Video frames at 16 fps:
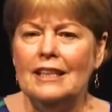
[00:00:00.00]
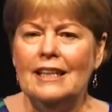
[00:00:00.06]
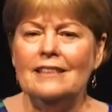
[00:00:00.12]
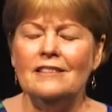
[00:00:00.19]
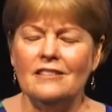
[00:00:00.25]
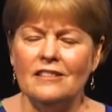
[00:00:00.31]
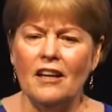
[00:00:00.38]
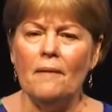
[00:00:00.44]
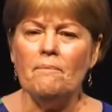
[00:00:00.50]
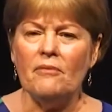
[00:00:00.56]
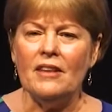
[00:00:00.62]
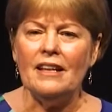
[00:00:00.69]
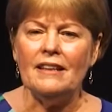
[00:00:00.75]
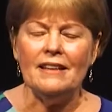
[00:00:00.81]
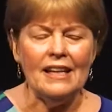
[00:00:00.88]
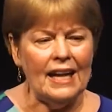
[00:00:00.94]
in
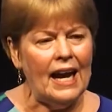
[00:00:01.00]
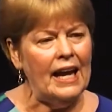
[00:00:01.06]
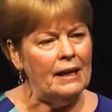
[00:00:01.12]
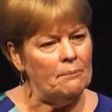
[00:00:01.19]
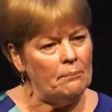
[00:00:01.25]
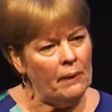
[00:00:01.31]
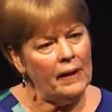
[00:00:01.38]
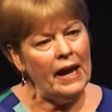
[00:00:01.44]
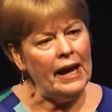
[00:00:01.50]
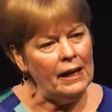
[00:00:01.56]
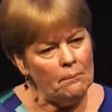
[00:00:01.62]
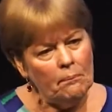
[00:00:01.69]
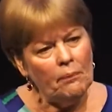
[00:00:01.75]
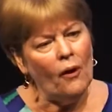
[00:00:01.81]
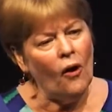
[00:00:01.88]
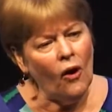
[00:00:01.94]
something that I had had a
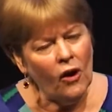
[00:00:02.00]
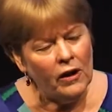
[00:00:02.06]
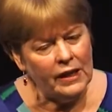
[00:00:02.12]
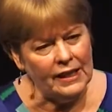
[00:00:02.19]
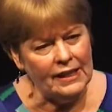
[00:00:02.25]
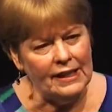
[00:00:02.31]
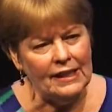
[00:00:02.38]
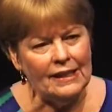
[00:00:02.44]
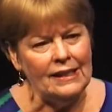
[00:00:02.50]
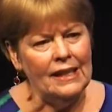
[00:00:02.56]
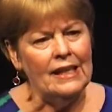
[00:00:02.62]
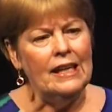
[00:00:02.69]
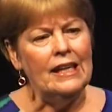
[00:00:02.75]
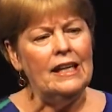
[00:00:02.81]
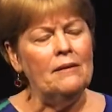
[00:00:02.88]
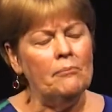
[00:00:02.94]
part in
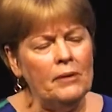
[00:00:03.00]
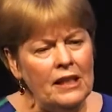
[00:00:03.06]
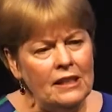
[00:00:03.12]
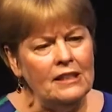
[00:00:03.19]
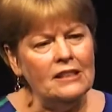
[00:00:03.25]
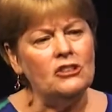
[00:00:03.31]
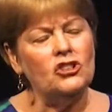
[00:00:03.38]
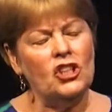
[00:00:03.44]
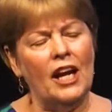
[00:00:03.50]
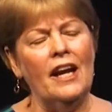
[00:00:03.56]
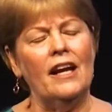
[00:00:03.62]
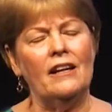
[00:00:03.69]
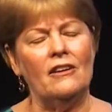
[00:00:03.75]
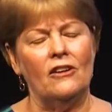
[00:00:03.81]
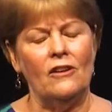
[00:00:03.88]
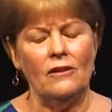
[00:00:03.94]
being a
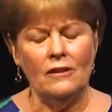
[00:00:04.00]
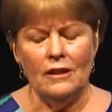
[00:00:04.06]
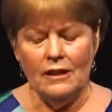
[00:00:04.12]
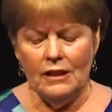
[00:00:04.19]
channel